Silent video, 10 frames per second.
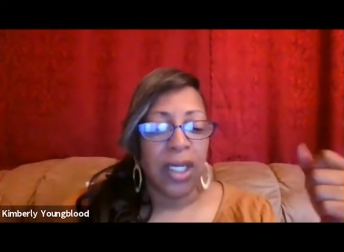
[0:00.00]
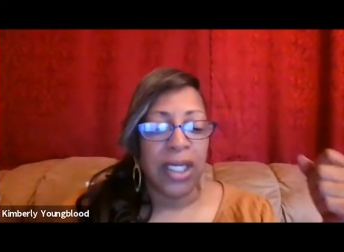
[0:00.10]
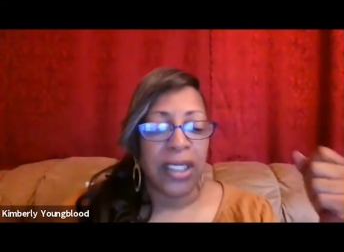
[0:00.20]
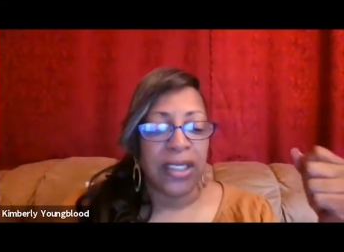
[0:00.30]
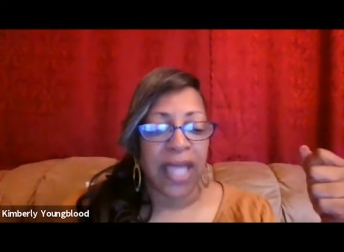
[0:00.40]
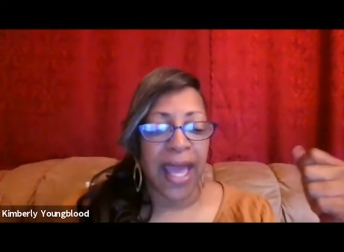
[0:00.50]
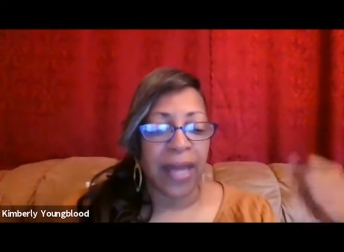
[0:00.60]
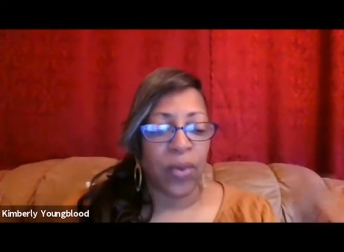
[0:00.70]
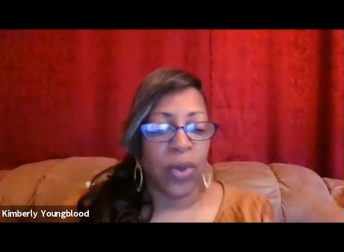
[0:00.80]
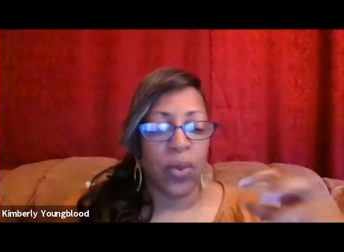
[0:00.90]
is
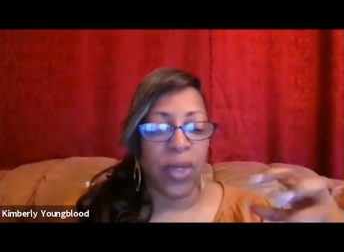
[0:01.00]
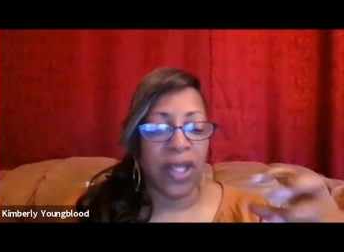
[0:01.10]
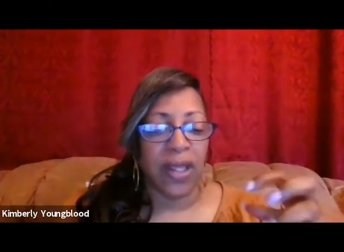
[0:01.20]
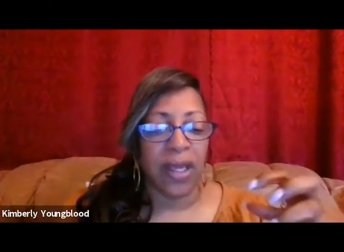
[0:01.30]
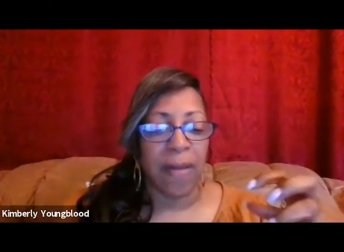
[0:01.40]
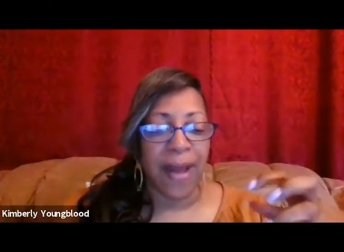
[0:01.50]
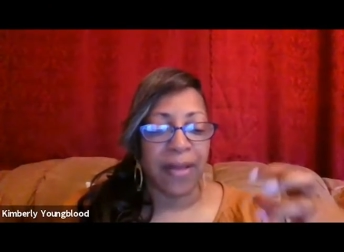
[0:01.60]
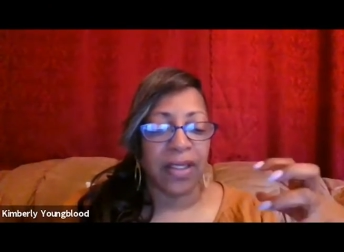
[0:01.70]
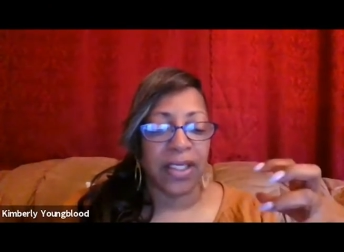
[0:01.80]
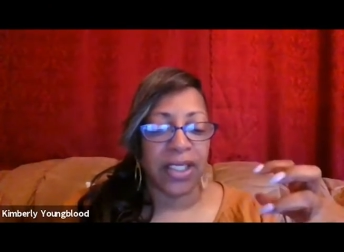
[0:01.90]
that when we think
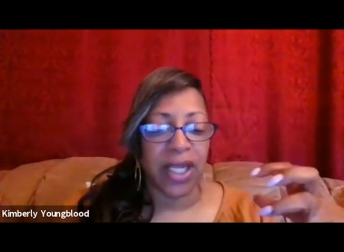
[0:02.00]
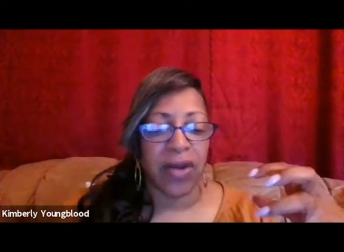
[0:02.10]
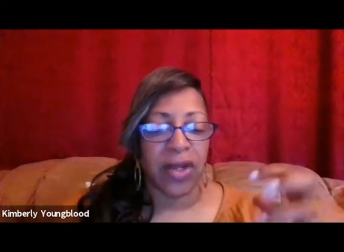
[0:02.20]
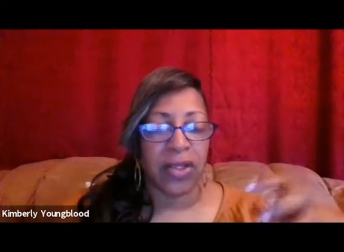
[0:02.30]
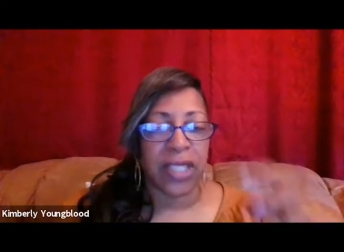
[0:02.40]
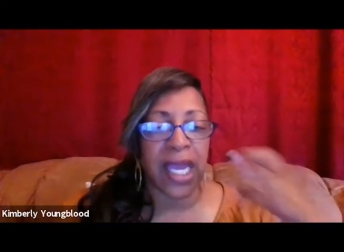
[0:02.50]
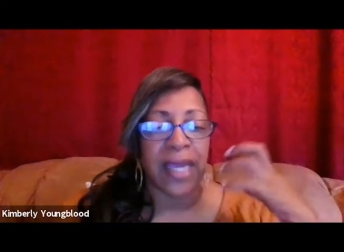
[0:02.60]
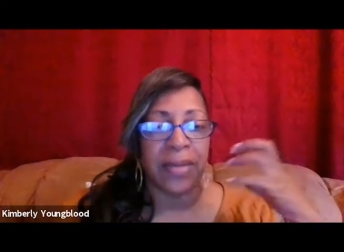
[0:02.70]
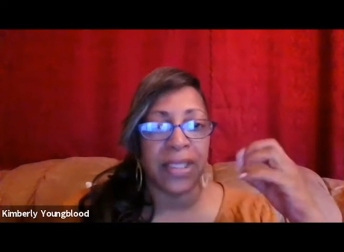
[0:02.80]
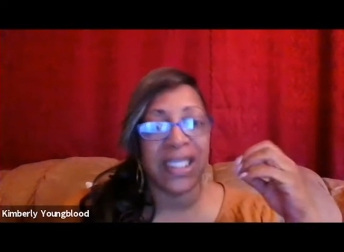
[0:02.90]
about the
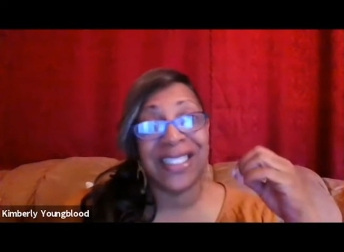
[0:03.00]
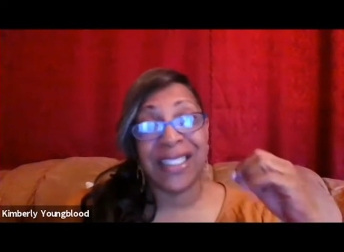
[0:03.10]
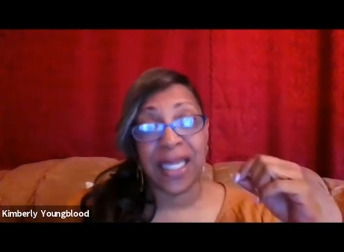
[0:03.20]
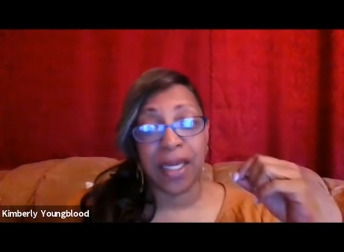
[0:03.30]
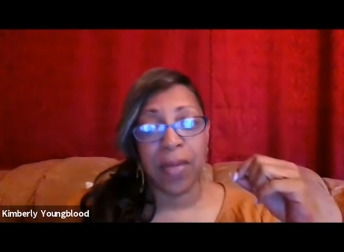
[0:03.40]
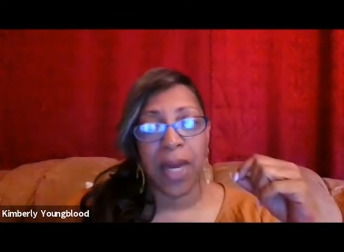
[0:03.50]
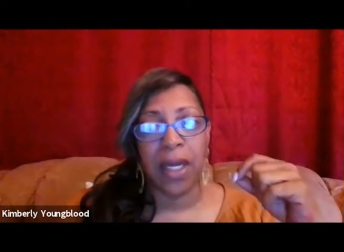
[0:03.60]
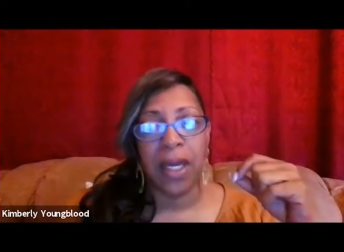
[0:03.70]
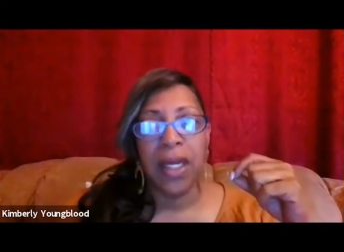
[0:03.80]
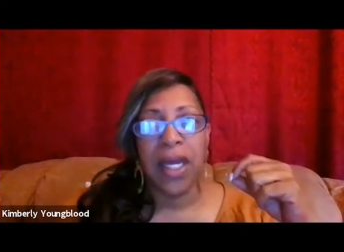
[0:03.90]
stereotypes, the
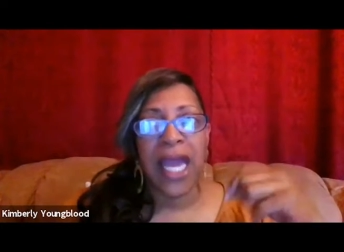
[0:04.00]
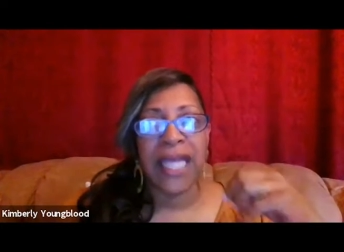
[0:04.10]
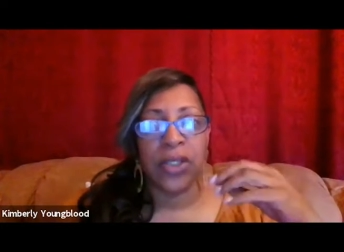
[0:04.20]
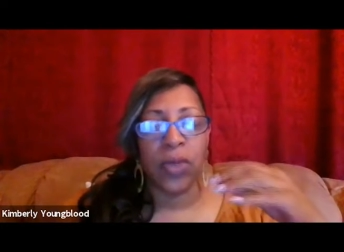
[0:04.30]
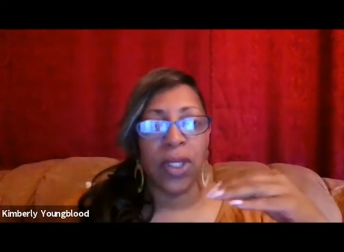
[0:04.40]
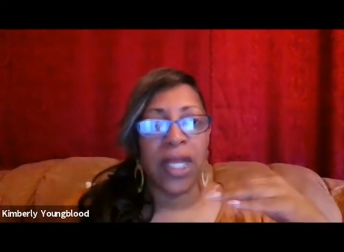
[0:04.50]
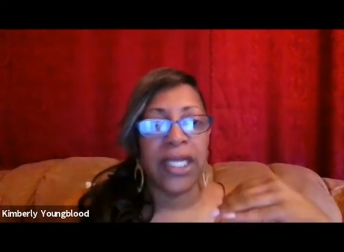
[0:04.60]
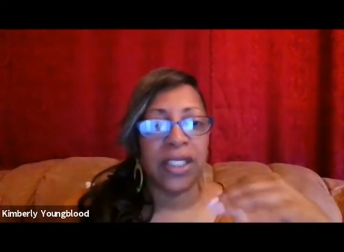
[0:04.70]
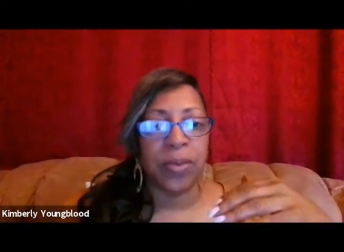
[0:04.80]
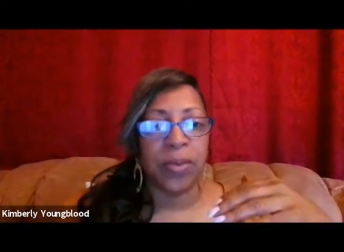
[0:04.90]
stigma as it
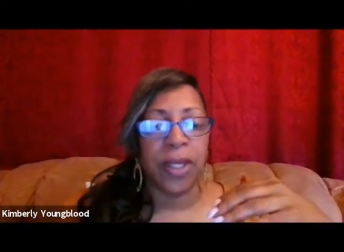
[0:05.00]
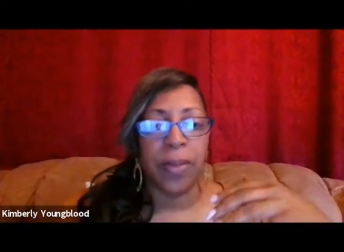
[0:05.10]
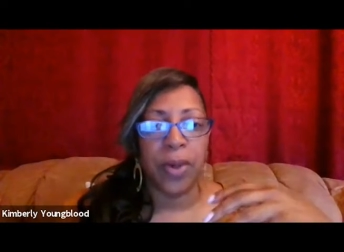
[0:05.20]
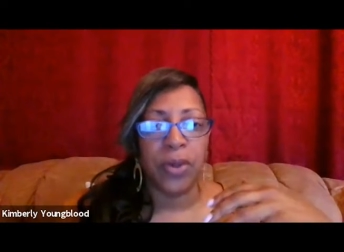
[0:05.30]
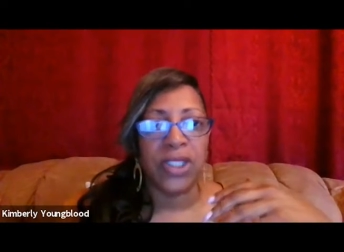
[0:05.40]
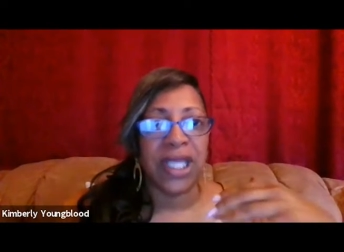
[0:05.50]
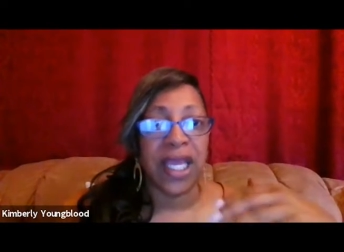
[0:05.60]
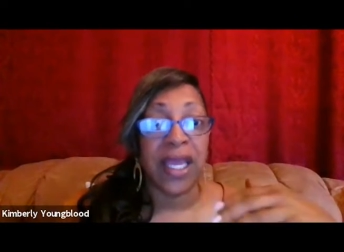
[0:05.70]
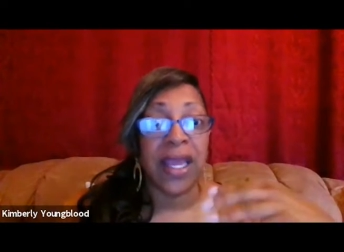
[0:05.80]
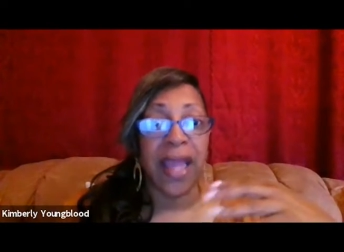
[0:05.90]
relates to people
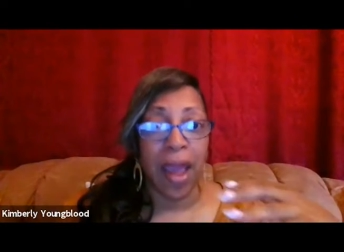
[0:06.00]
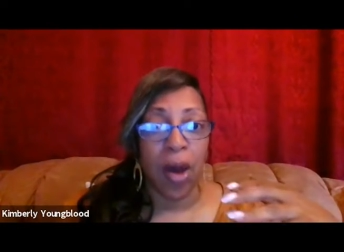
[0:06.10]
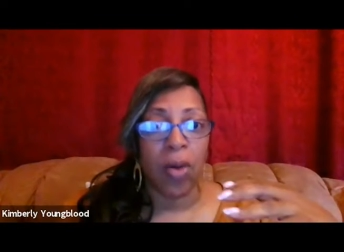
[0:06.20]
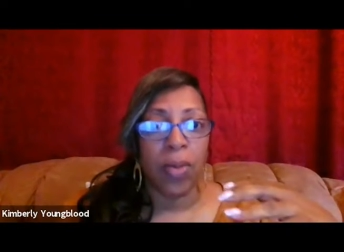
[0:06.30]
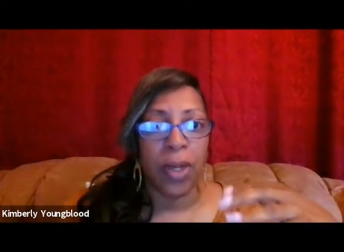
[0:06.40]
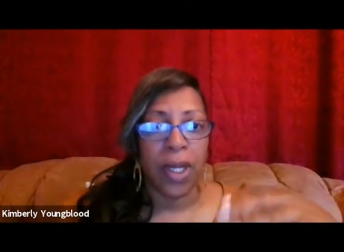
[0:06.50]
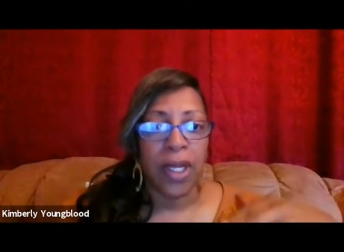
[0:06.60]
seeking help